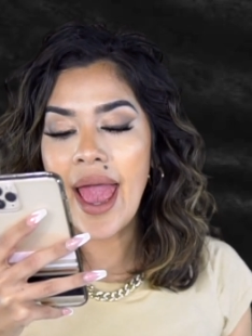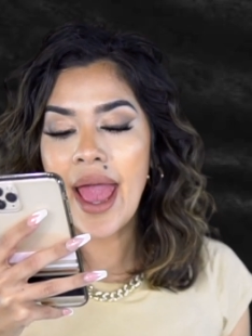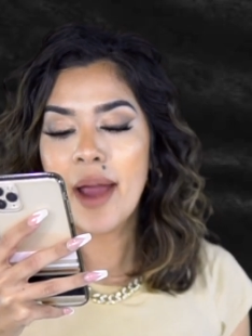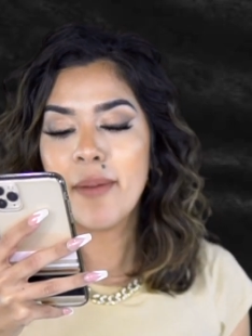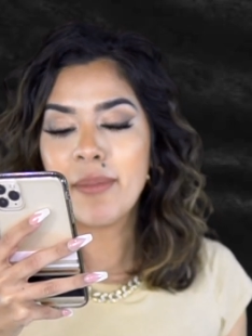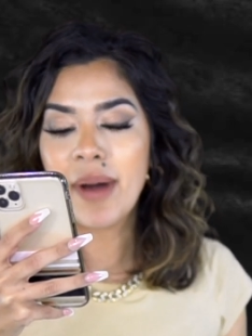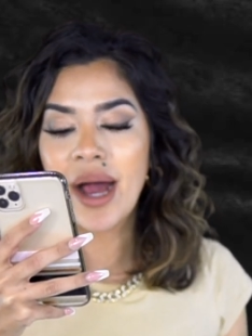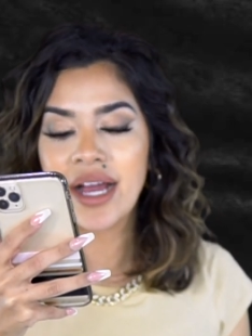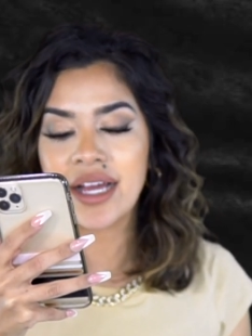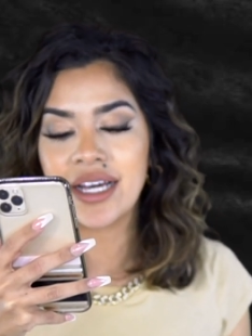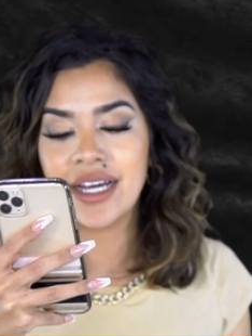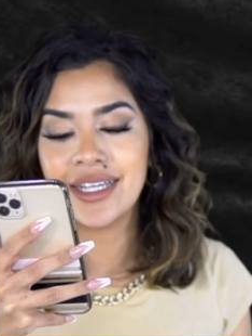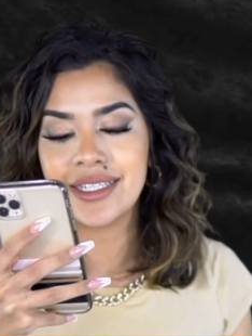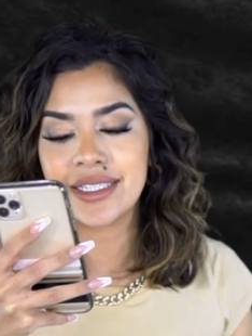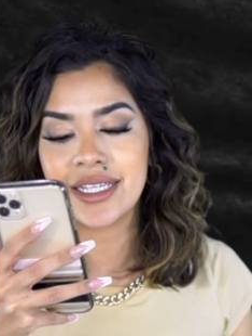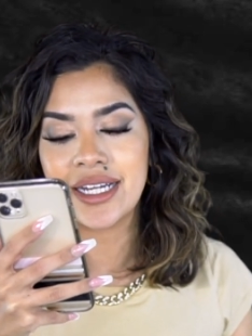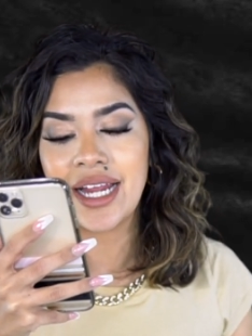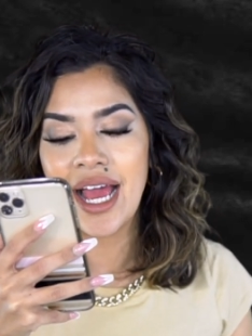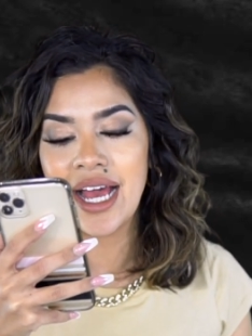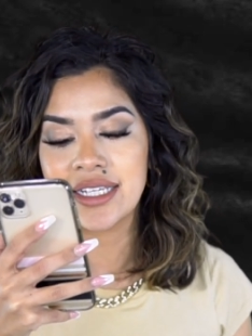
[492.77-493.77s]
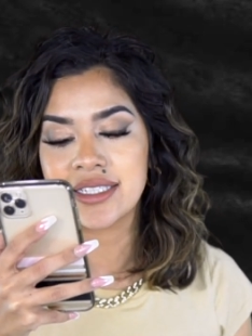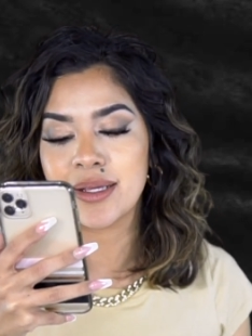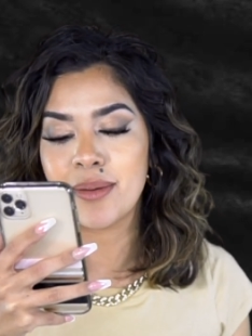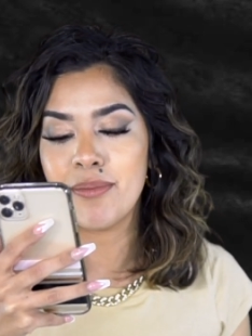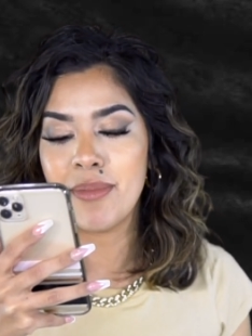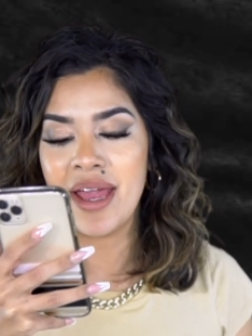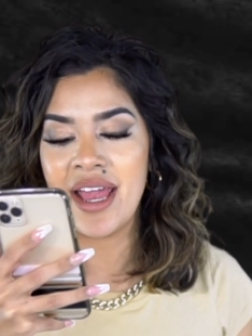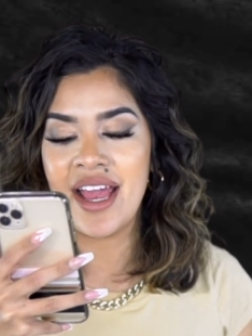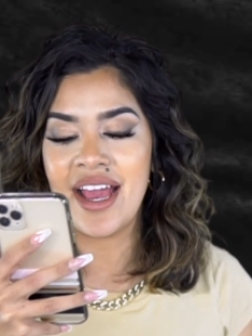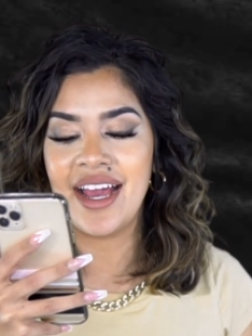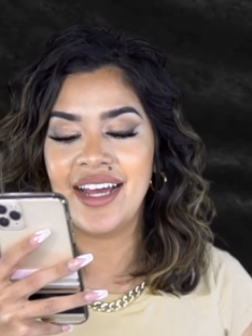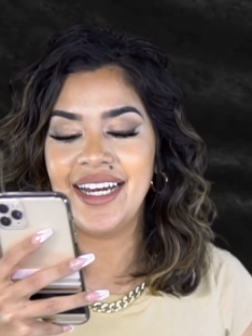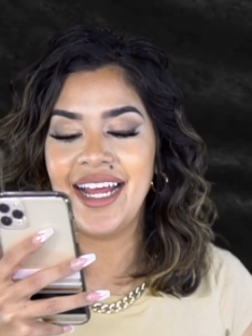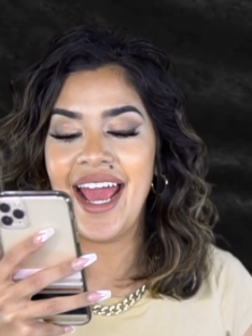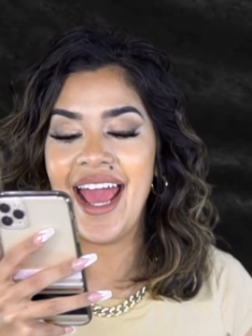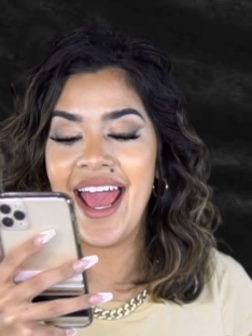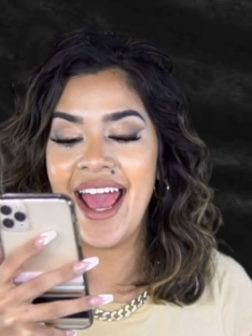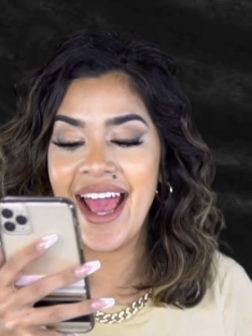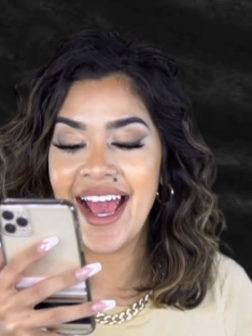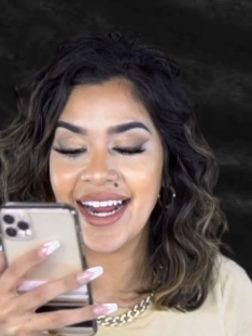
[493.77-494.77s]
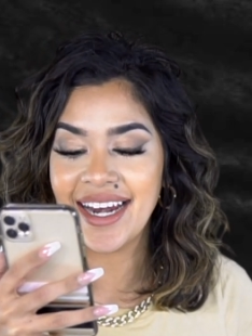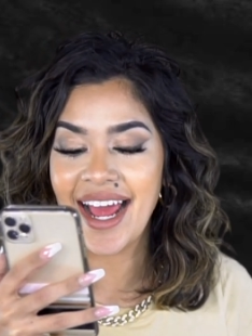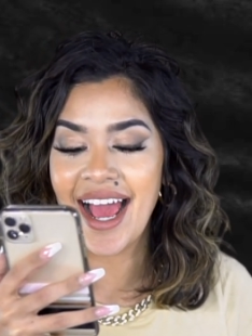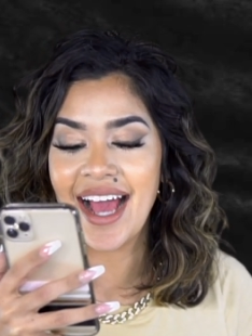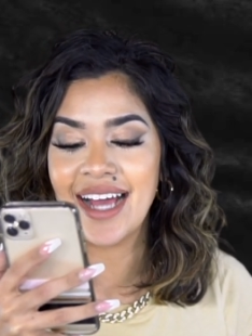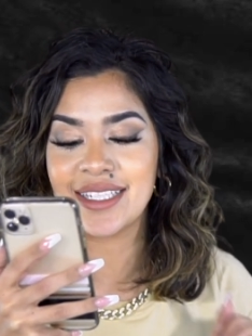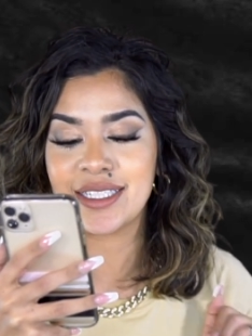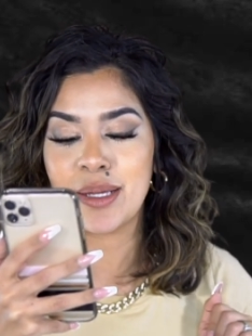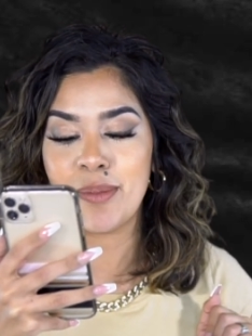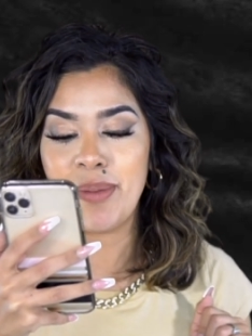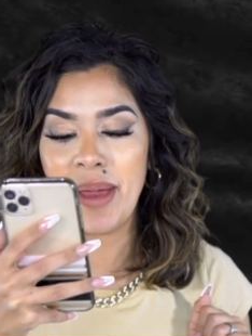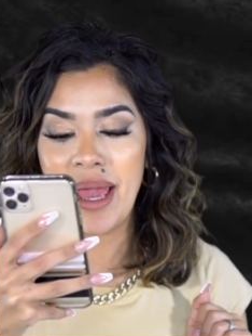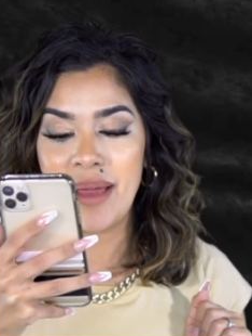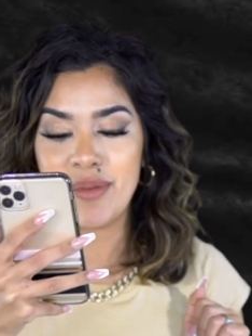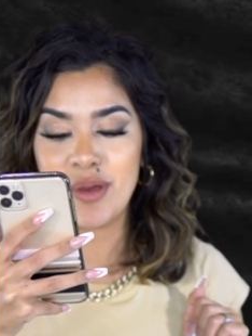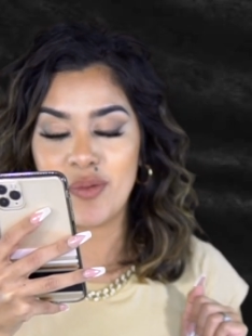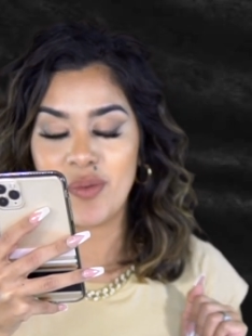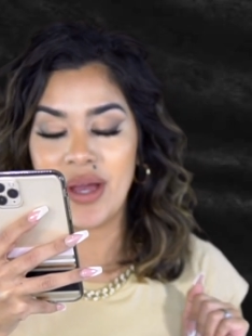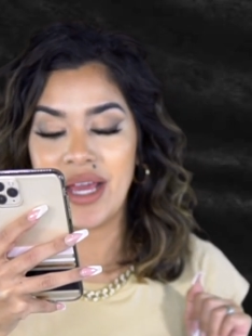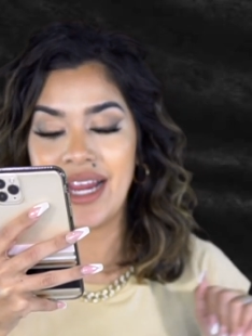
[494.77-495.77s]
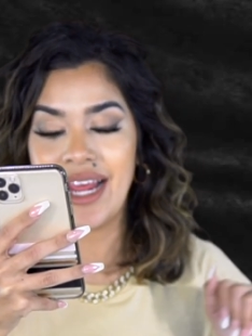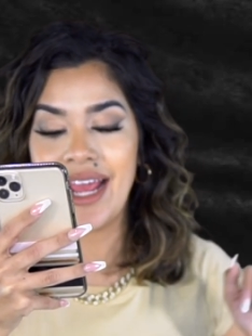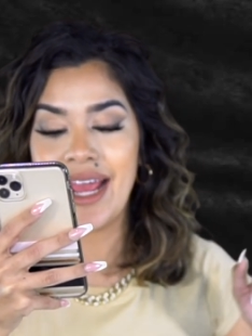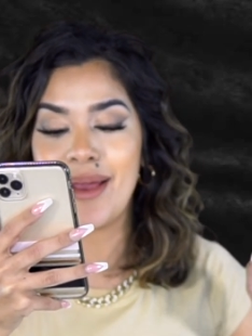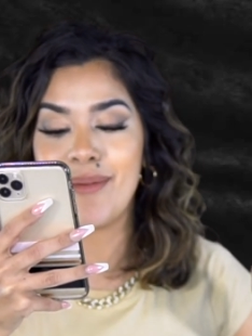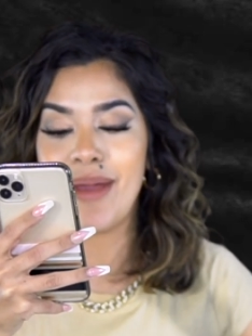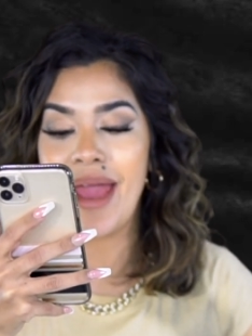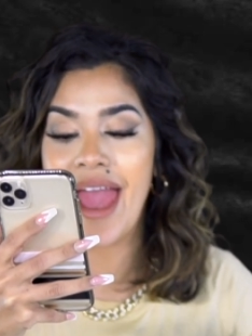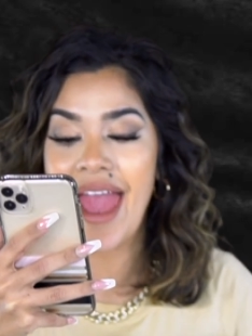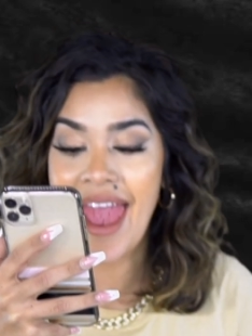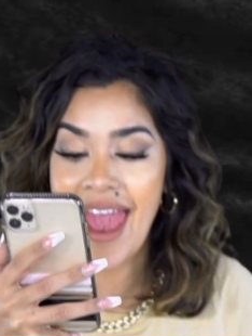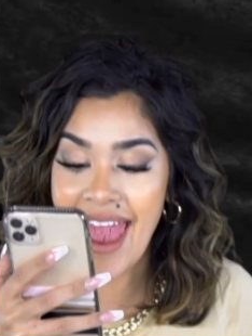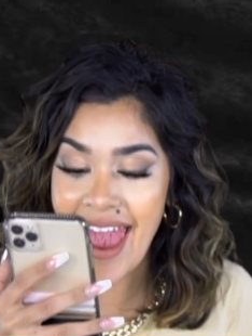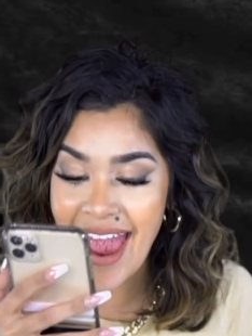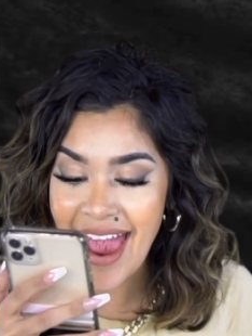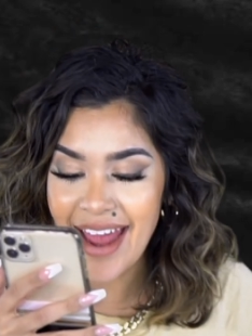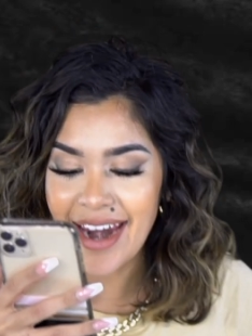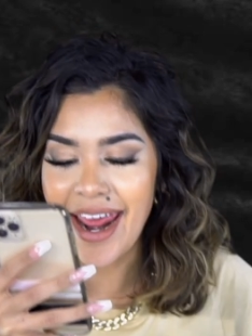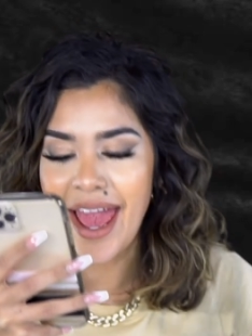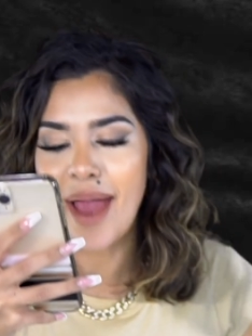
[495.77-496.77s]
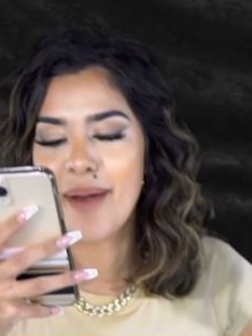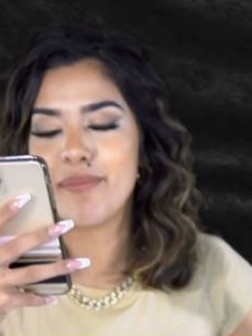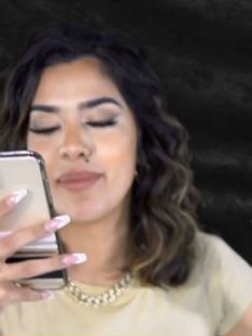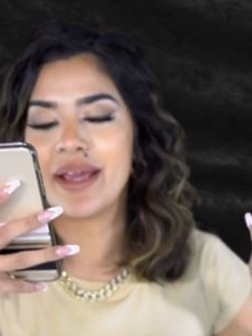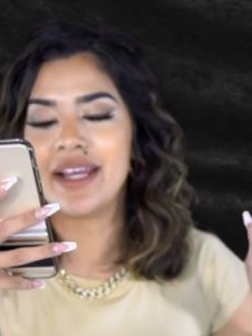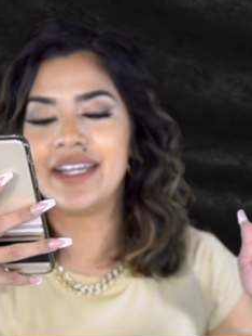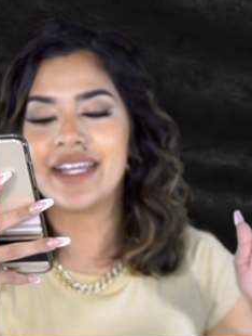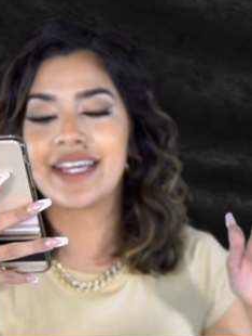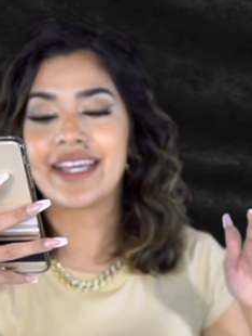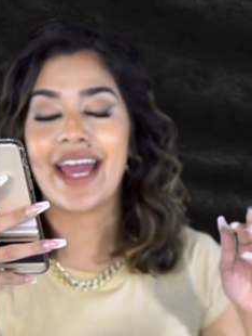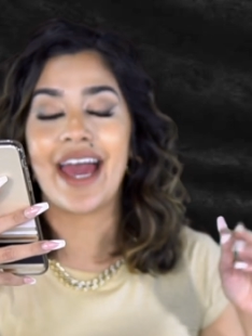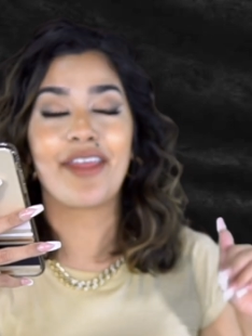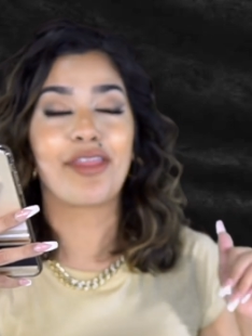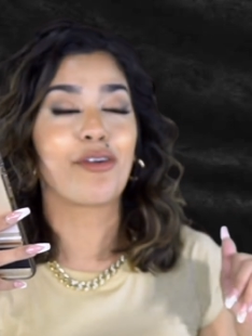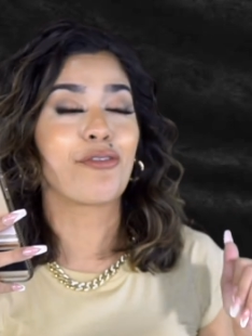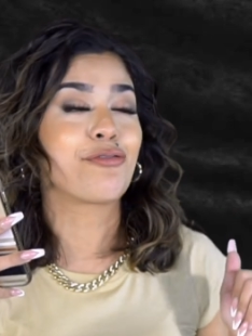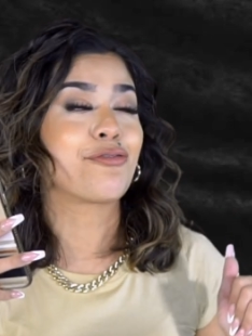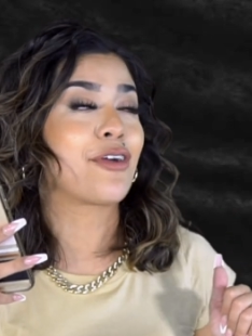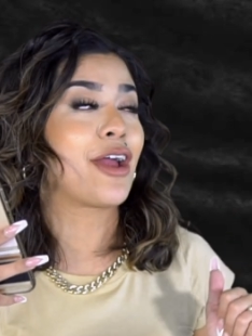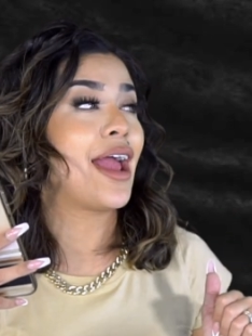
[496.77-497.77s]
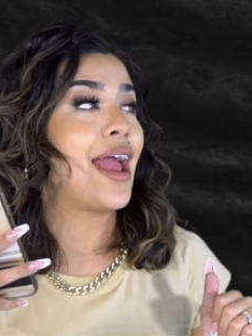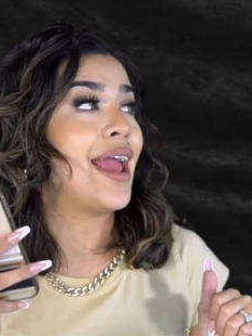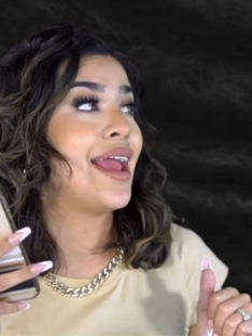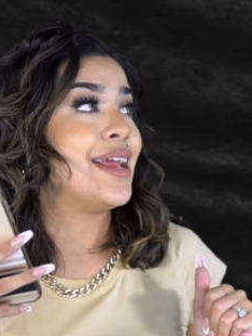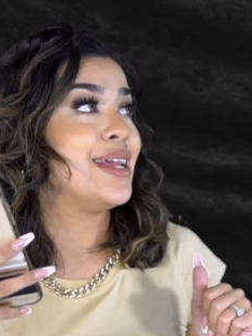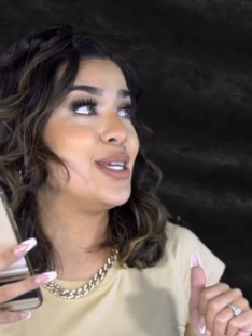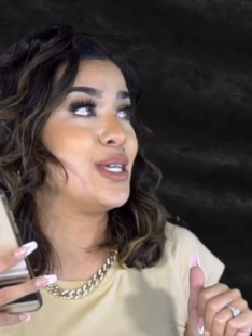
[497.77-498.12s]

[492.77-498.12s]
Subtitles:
And my cousin has a man and has a baby with him and have been together for 8